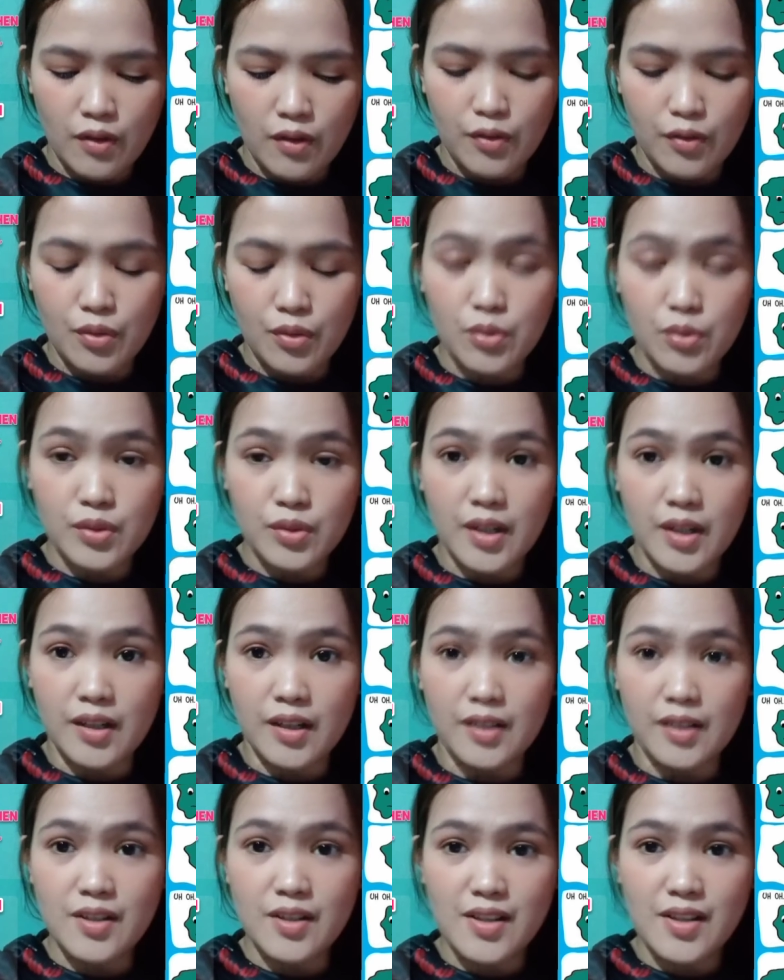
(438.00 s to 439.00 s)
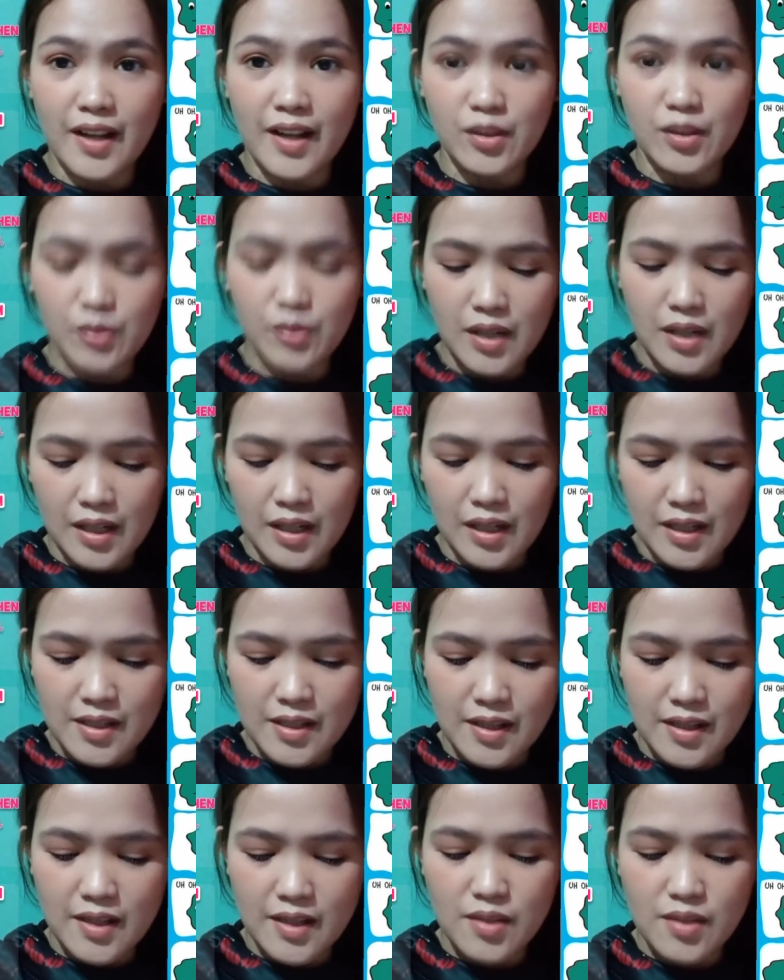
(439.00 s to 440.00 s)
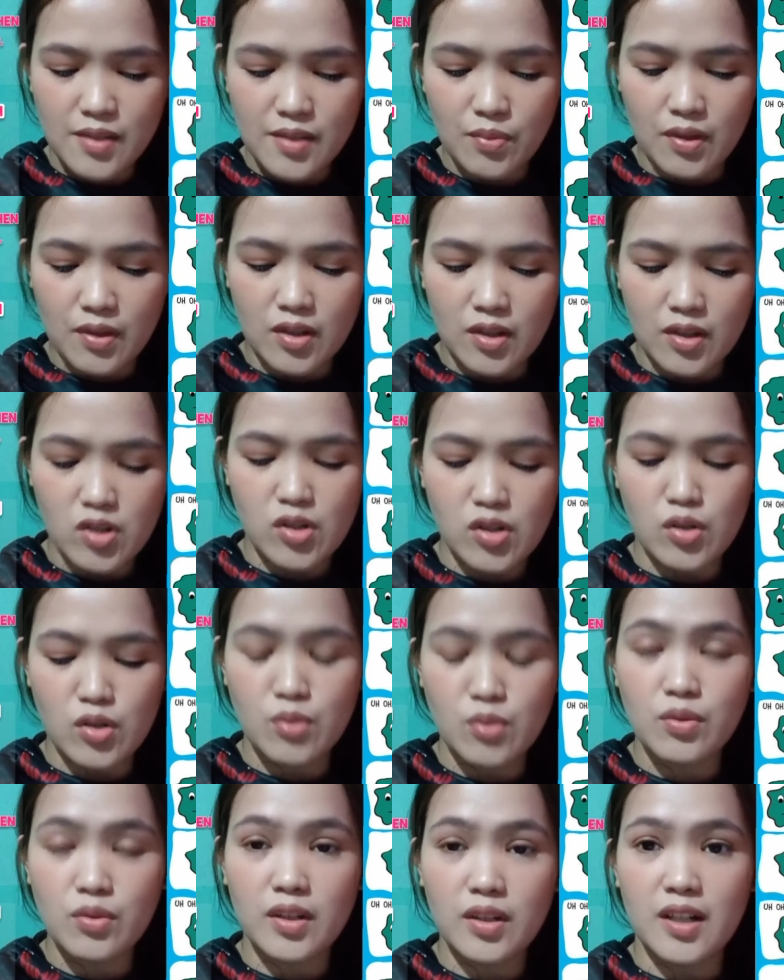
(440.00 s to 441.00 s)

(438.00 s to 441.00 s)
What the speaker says: through the cytokinesis, with each new